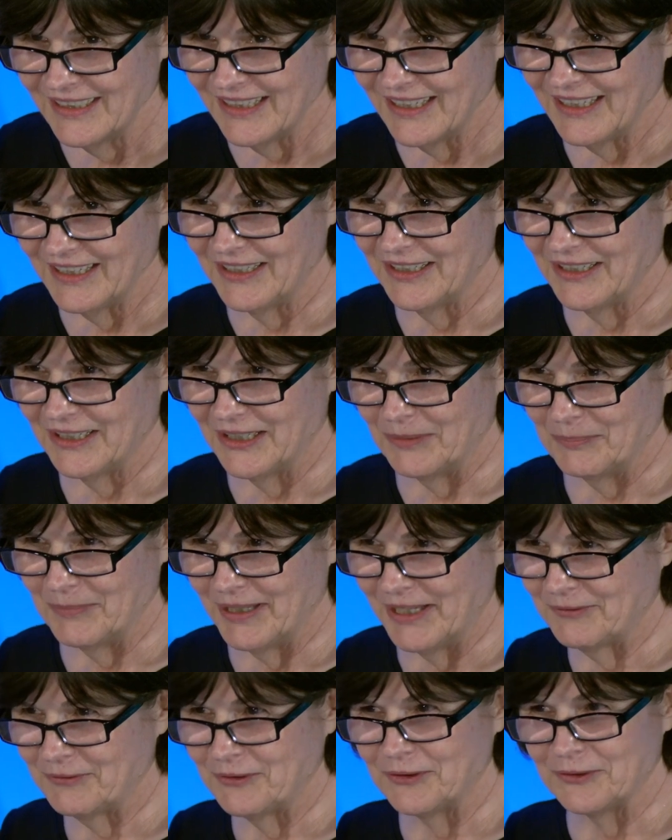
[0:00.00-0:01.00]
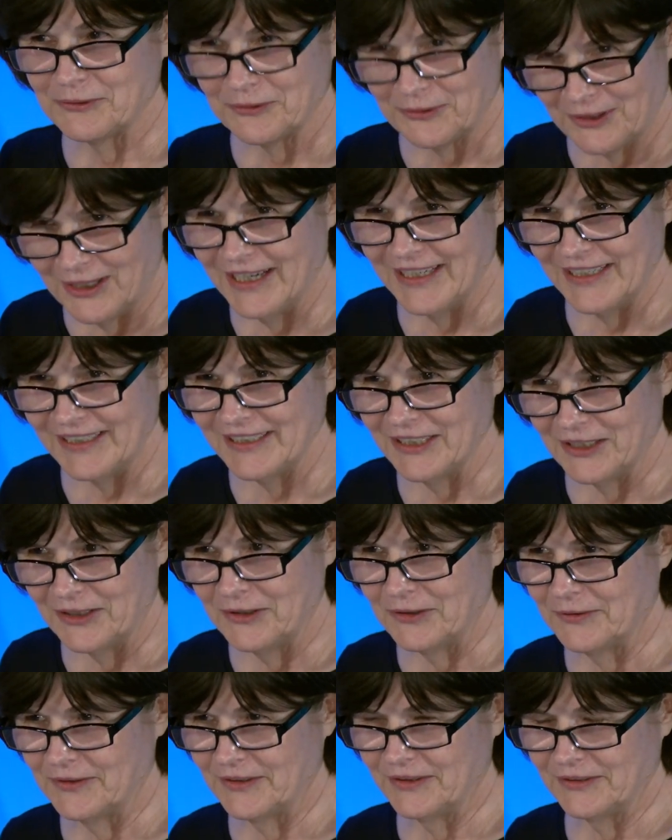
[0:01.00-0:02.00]
after trying
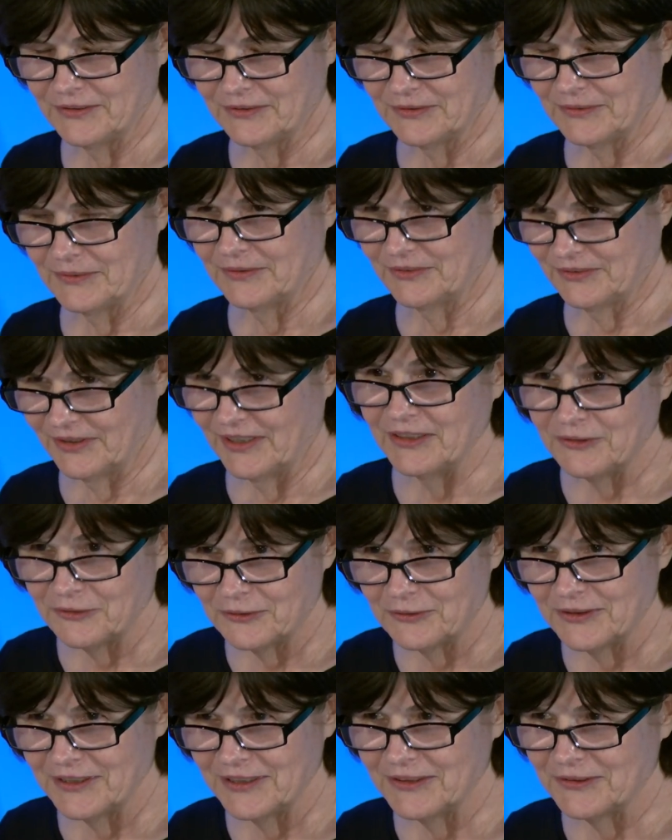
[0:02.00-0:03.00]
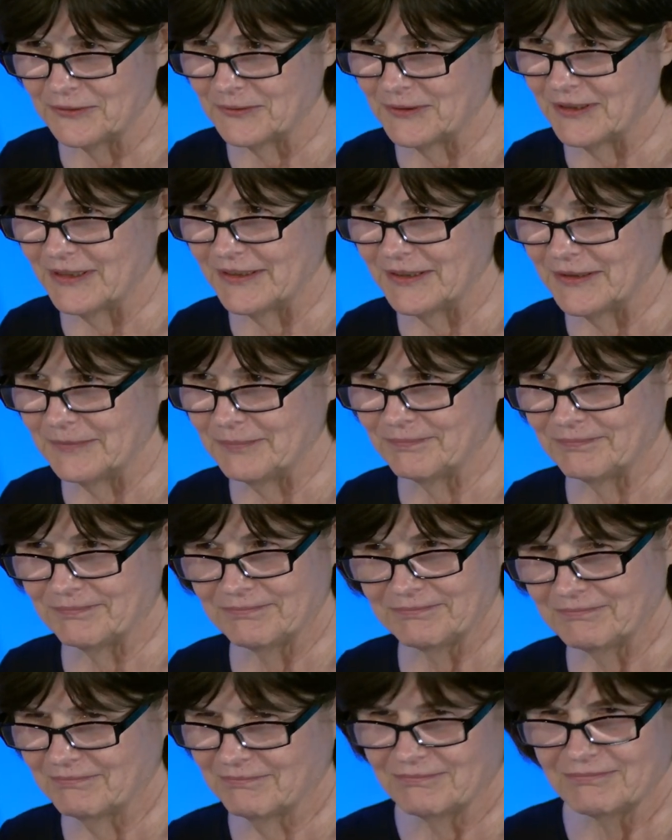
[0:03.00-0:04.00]
all these centuries, really,
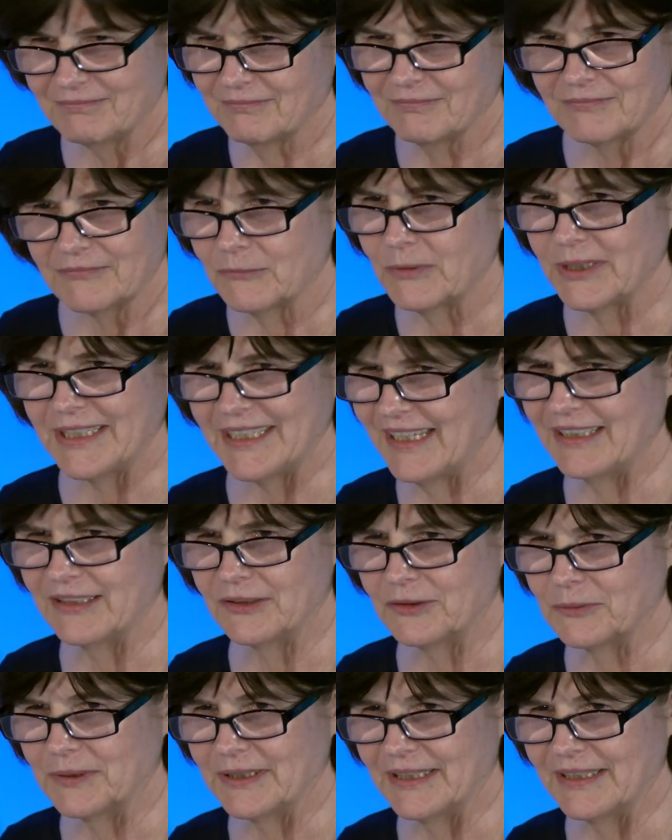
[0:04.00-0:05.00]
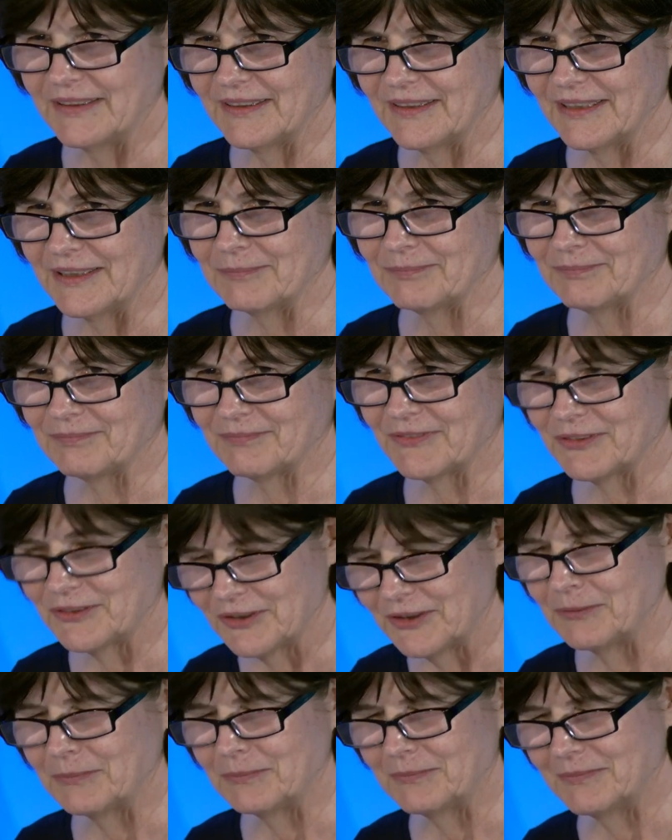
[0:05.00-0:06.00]
we can't do anything.
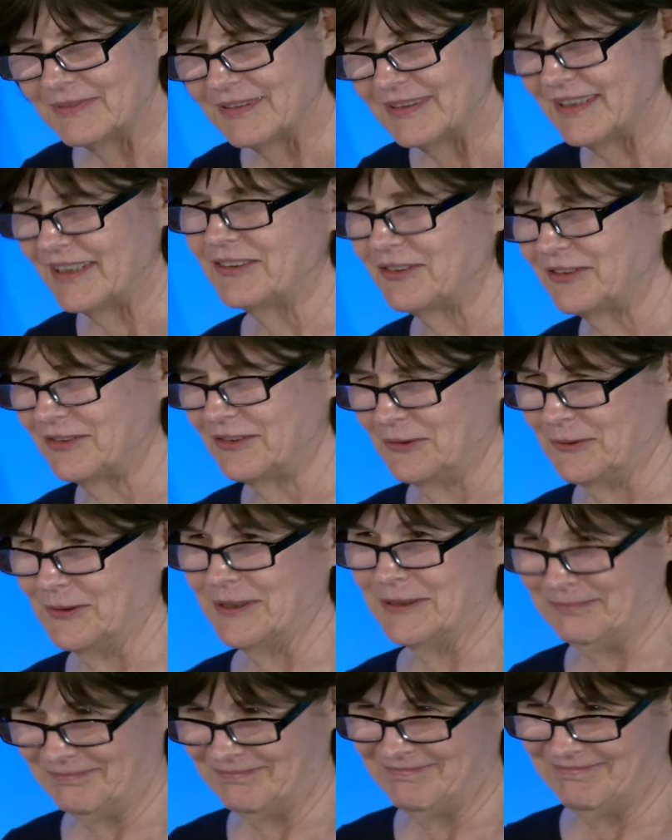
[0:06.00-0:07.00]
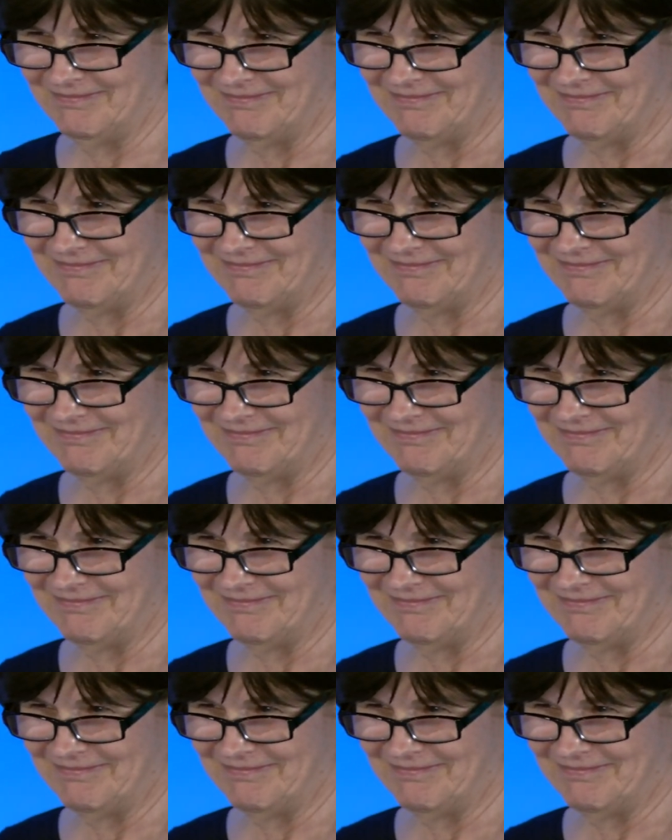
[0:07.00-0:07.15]
So let's do it.